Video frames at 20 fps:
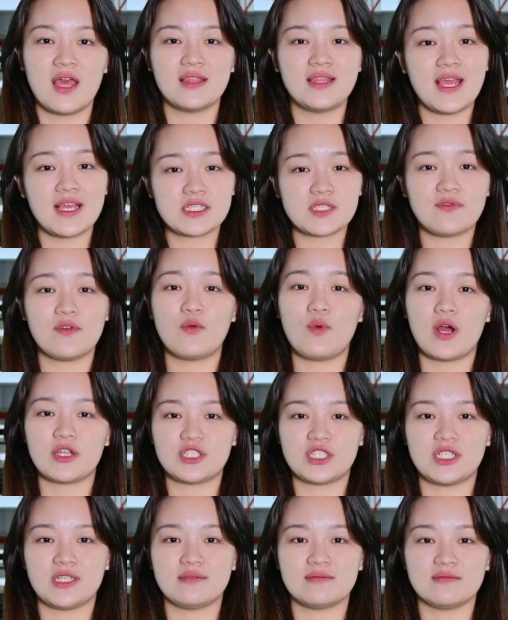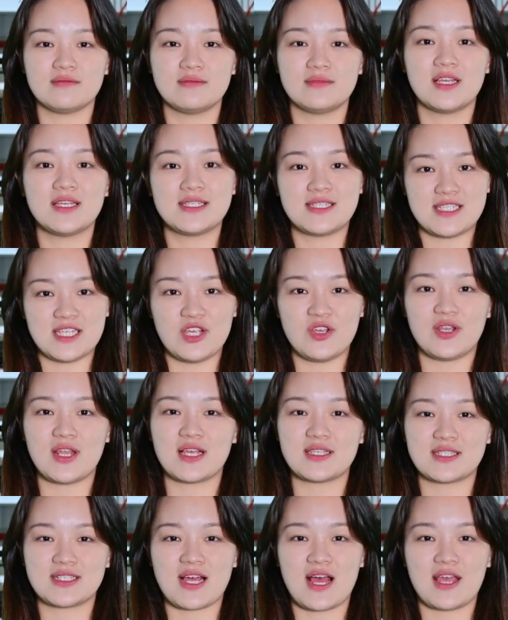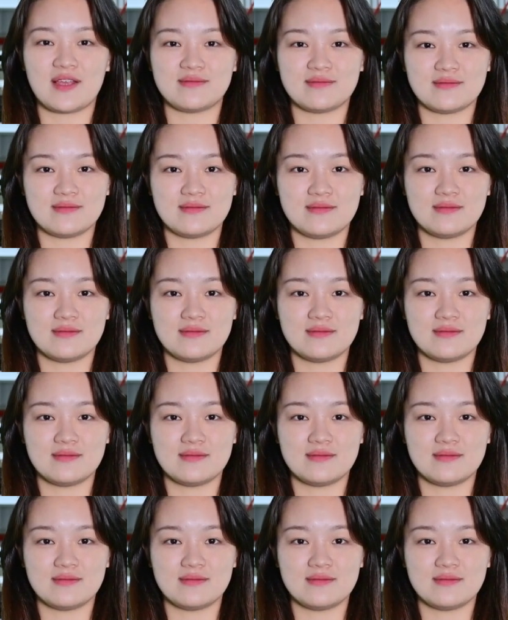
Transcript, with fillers: Thanks for watching. See you next time.